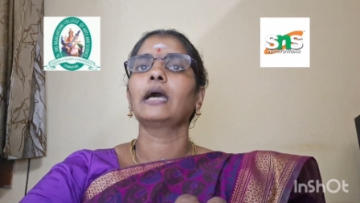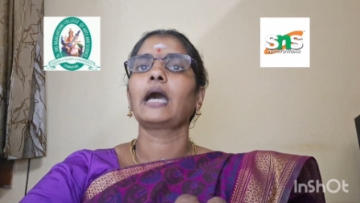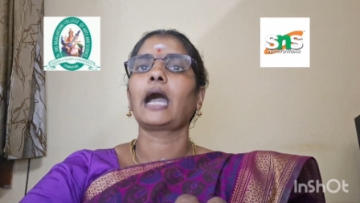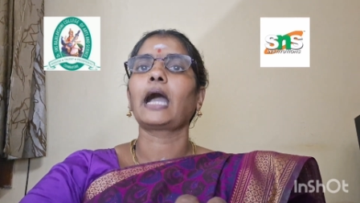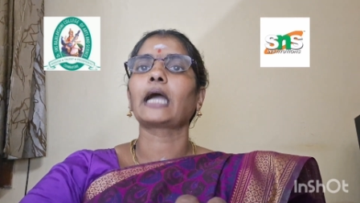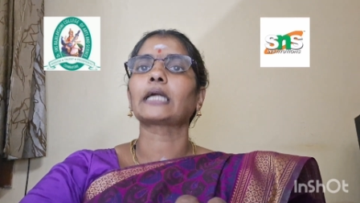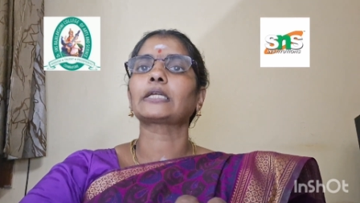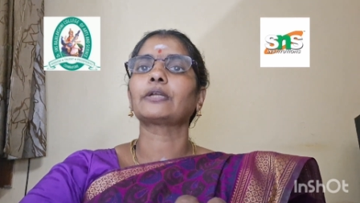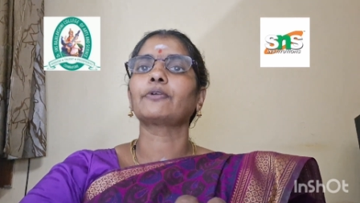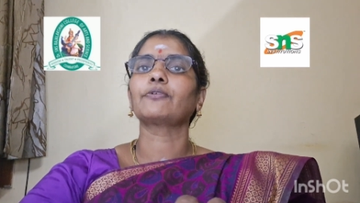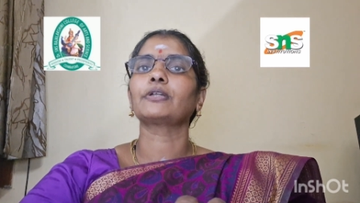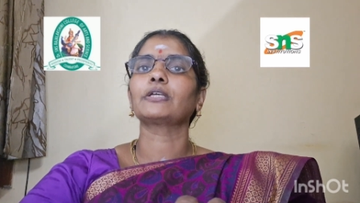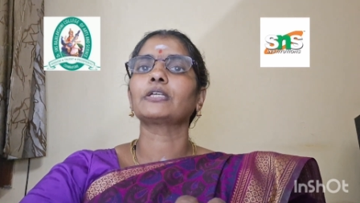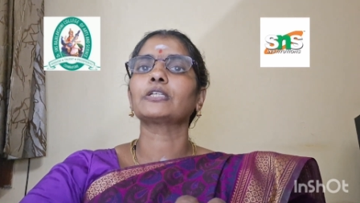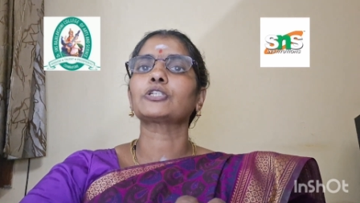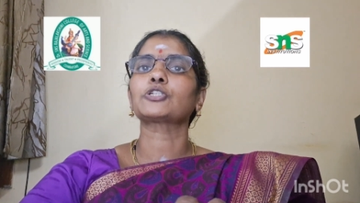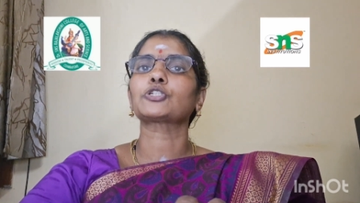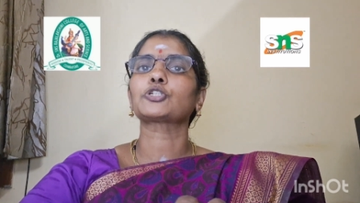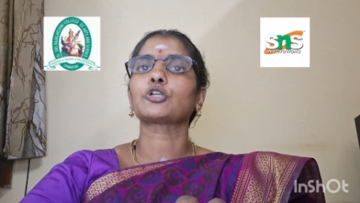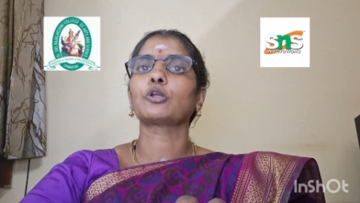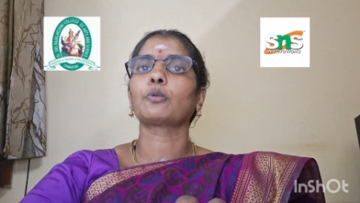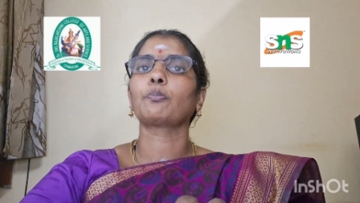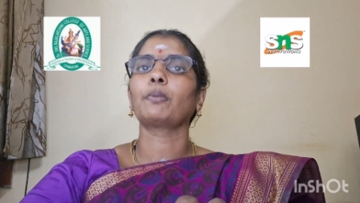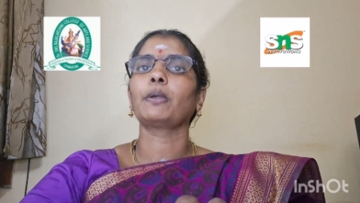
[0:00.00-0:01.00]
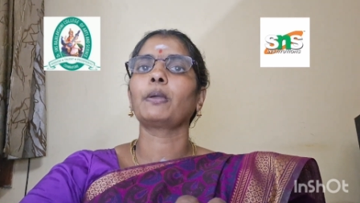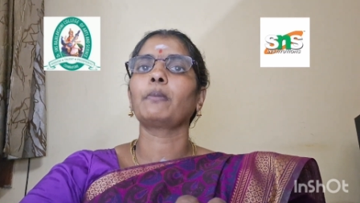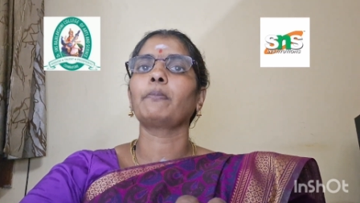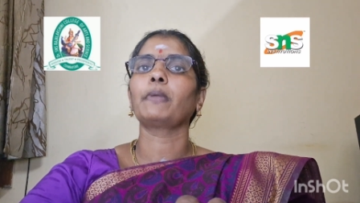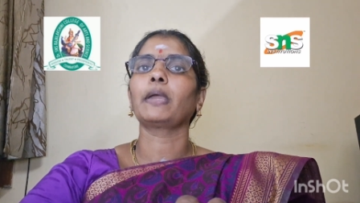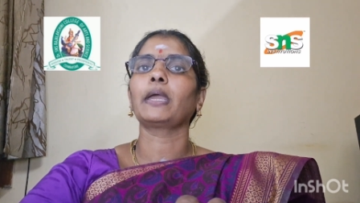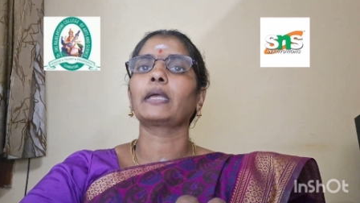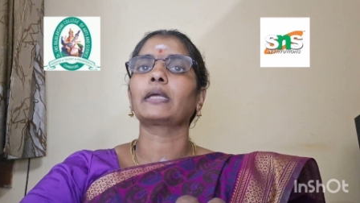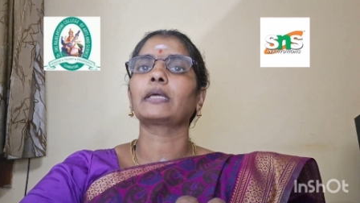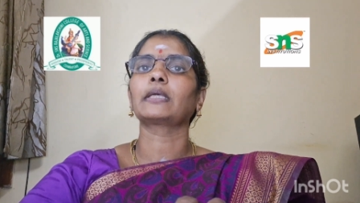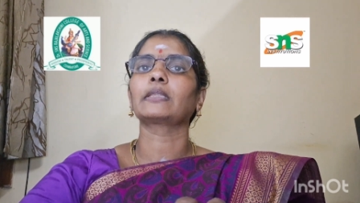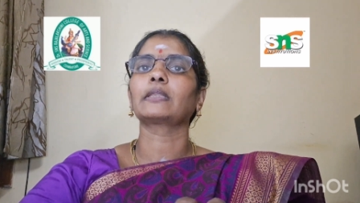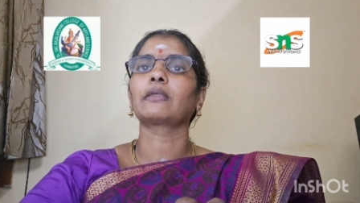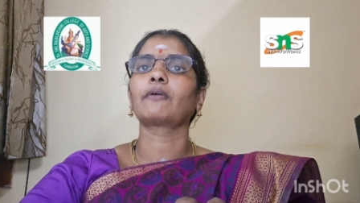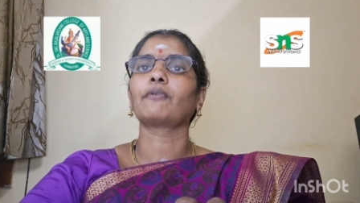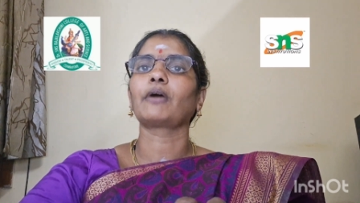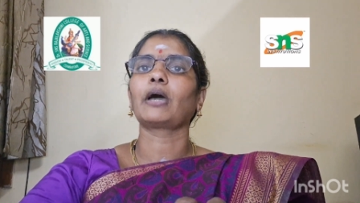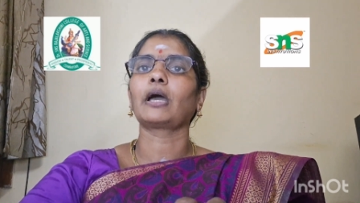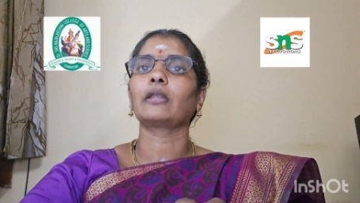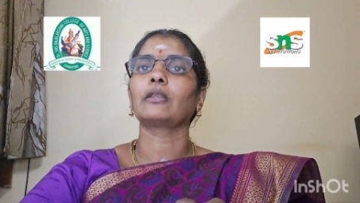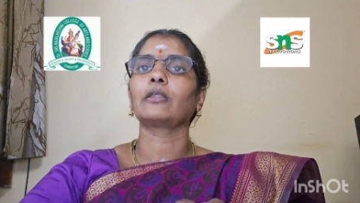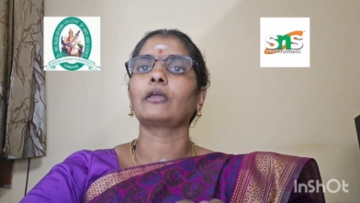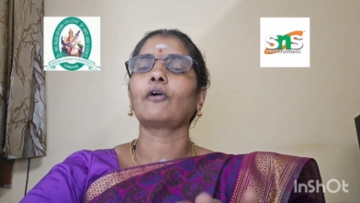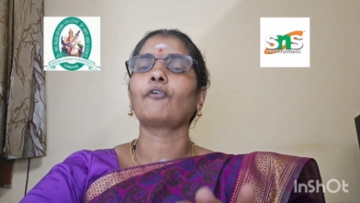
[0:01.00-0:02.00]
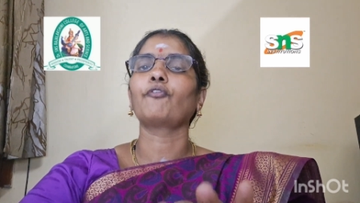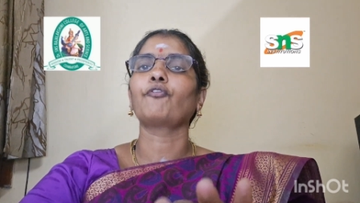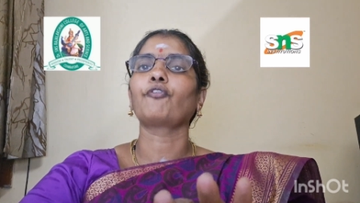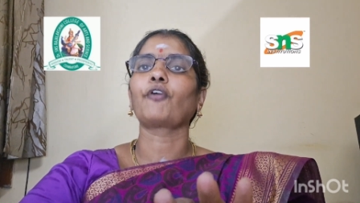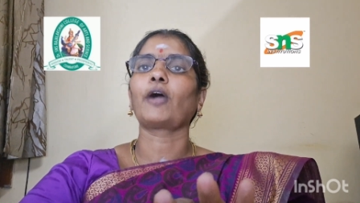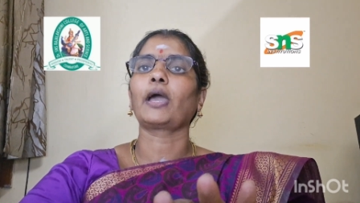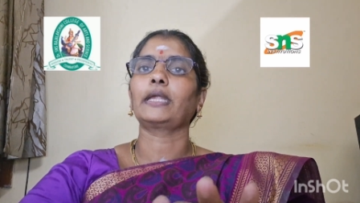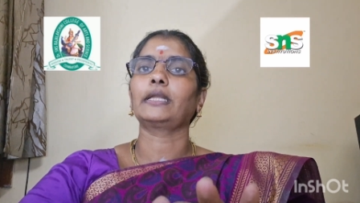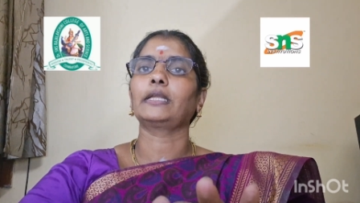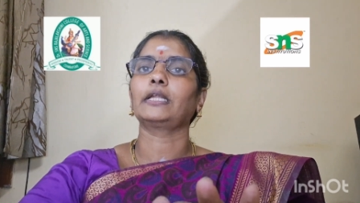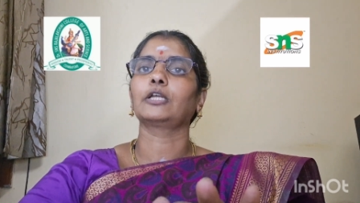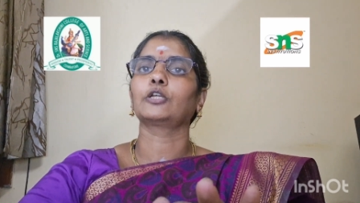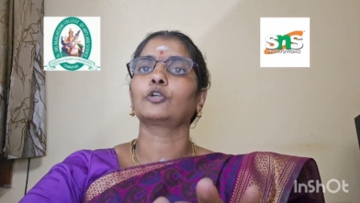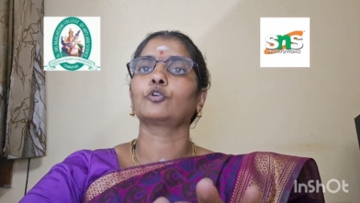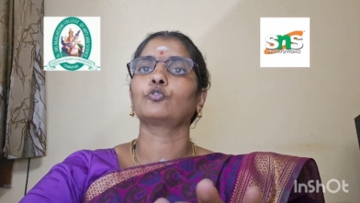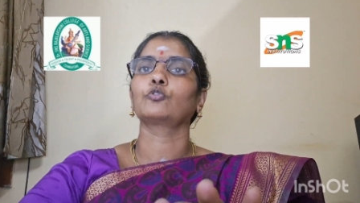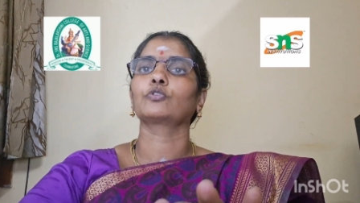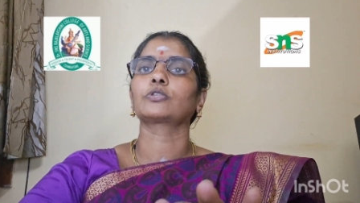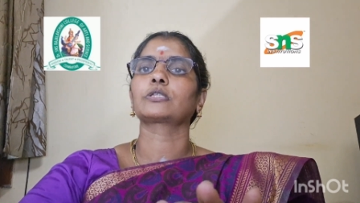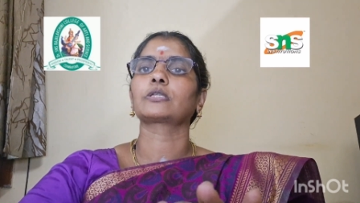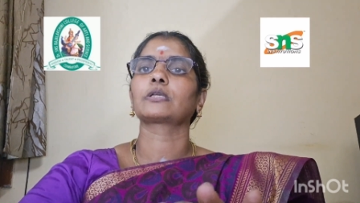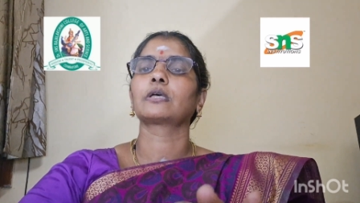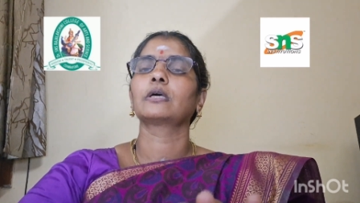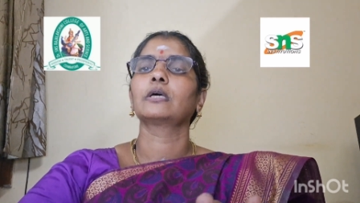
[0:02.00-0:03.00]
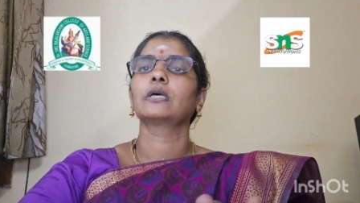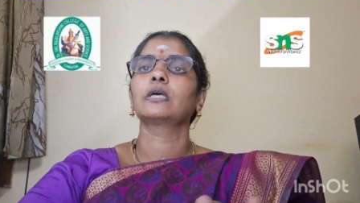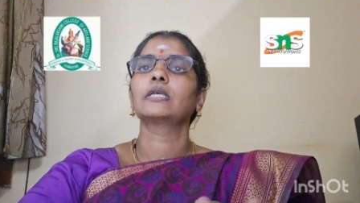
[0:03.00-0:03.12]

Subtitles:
activities should be making the value of final goods.